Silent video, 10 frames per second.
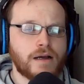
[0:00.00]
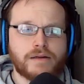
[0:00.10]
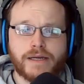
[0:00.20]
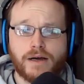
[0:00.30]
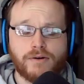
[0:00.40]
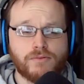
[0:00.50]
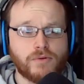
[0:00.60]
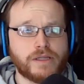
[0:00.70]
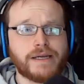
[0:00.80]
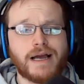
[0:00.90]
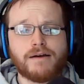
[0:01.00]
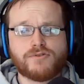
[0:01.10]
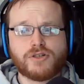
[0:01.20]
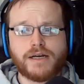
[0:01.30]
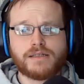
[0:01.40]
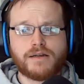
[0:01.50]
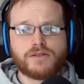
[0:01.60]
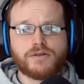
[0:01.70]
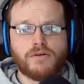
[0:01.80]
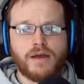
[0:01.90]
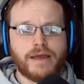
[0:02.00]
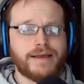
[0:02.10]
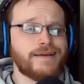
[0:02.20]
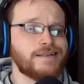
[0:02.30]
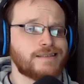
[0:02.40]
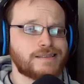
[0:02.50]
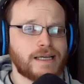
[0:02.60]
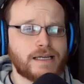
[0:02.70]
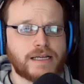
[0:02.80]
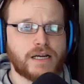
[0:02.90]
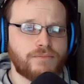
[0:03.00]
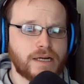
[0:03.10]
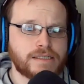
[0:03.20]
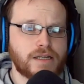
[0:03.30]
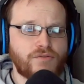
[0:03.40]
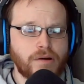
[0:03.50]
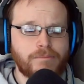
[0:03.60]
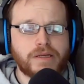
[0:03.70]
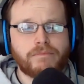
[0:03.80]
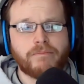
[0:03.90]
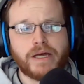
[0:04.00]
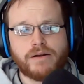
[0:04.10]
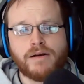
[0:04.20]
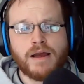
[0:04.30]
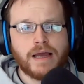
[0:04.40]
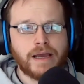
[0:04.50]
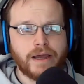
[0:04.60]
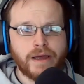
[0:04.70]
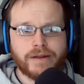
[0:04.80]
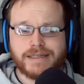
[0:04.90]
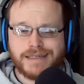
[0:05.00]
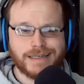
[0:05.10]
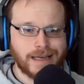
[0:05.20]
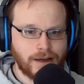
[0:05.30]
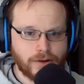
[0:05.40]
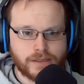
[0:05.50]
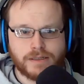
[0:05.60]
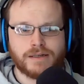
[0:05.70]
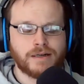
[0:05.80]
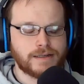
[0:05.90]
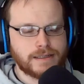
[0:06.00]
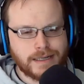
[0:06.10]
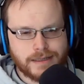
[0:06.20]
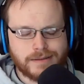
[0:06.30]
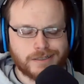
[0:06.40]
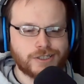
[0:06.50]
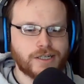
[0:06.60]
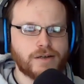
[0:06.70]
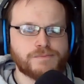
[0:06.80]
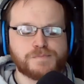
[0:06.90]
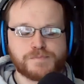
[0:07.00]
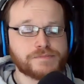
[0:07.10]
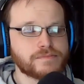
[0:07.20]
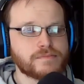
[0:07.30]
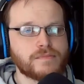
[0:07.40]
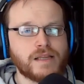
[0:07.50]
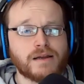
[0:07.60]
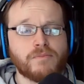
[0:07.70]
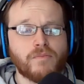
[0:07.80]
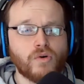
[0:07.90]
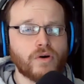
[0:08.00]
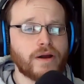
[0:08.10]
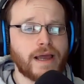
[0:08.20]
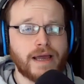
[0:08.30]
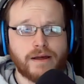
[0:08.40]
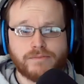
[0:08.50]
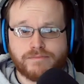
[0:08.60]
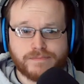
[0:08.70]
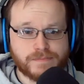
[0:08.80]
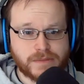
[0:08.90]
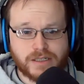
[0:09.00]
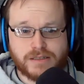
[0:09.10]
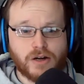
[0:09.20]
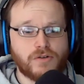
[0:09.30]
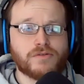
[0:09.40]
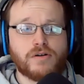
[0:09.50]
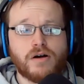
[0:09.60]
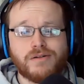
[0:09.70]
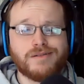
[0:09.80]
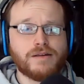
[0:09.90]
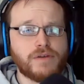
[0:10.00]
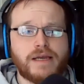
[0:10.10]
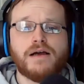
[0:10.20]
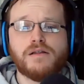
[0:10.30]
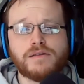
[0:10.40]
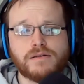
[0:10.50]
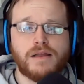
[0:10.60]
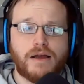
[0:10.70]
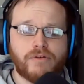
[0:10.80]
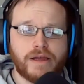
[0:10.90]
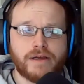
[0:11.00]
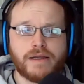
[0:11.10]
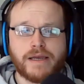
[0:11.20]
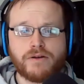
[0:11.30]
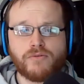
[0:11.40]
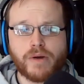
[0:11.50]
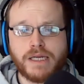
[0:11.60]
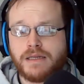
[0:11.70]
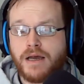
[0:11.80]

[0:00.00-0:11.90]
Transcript: Now, one thing I'm trying to do is take care of myself a bit better and eat healthier, get in the gym more, and just overall live a healthier life. And a great